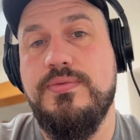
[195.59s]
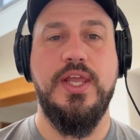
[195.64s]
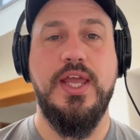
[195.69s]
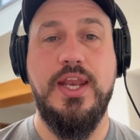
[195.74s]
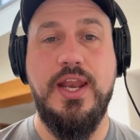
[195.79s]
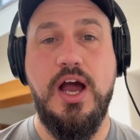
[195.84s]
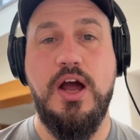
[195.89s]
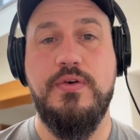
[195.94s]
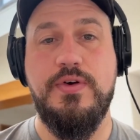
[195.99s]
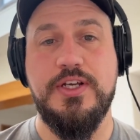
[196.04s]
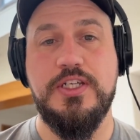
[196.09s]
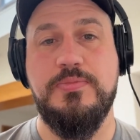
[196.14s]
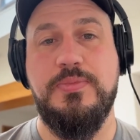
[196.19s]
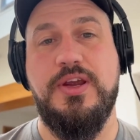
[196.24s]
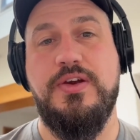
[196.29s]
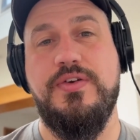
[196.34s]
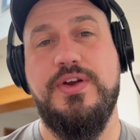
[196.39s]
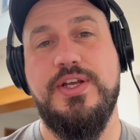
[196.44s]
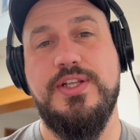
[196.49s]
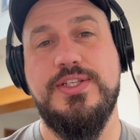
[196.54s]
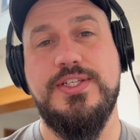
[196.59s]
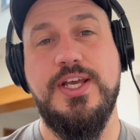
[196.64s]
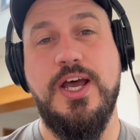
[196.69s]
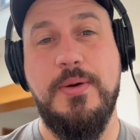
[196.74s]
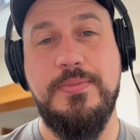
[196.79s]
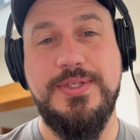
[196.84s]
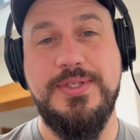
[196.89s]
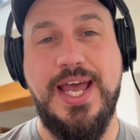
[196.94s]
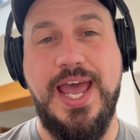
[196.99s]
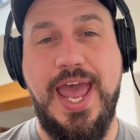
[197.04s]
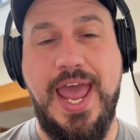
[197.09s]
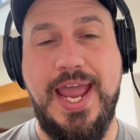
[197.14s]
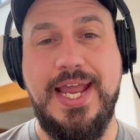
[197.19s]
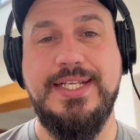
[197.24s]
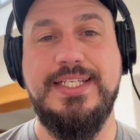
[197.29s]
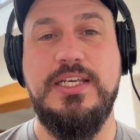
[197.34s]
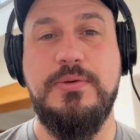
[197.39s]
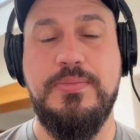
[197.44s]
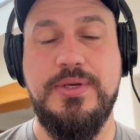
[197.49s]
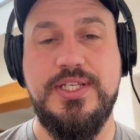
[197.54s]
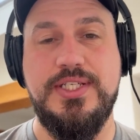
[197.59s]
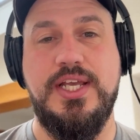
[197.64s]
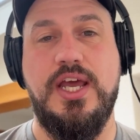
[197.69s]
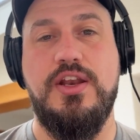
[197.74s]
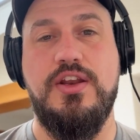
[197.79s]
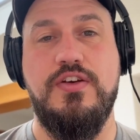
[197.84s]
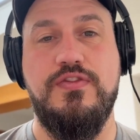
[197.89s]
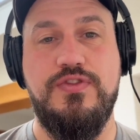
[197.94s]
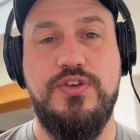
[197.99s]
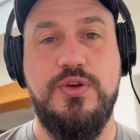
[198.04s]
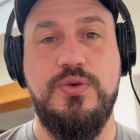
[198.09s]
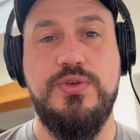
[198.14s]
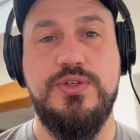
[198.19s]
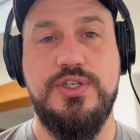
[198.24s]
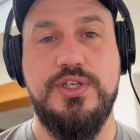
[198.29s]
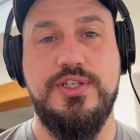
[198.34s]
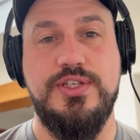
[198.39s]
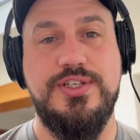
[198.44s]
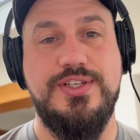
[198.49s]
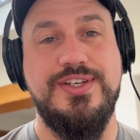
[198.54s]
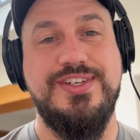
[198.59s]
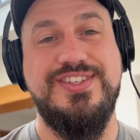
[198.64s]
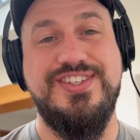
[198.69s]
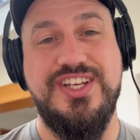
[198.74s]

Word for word: In our experience, up to 80% of users